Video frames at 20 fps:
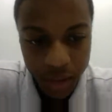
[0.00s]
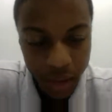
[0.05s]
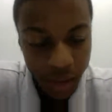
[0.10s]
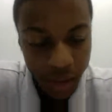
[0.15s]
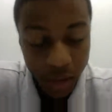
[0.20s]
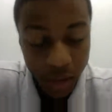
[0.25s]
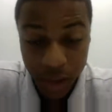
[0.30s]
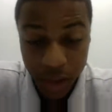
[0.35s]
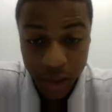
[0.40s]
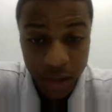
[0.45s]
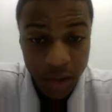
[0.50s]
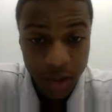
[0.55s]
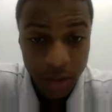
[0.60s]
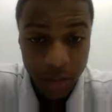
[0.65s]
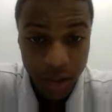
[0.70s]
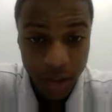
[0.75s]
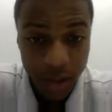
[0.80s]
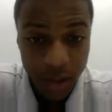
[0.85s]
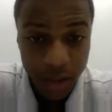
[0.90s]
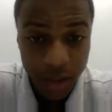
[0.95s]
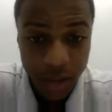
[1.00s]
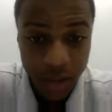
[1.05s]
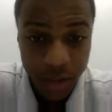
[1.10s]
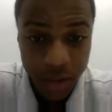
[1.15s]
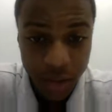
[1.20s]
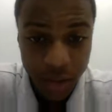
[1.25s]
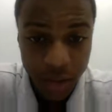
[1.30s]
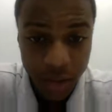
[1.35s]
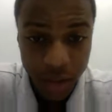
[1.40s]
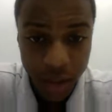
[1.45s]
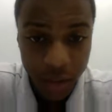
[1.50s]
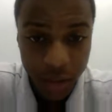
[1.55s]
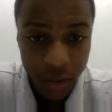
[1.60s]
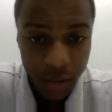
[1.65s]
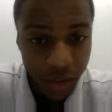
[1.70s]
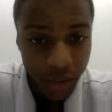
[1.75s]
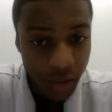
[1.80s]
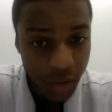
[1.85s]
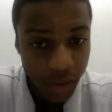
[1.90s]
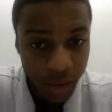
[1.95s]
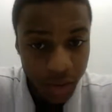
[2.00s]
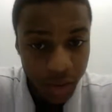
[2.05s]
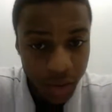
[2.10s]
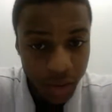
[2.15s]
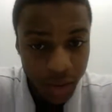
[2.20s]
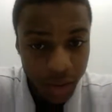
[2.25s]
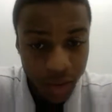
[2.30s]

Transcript: You know, I love my country. I really do.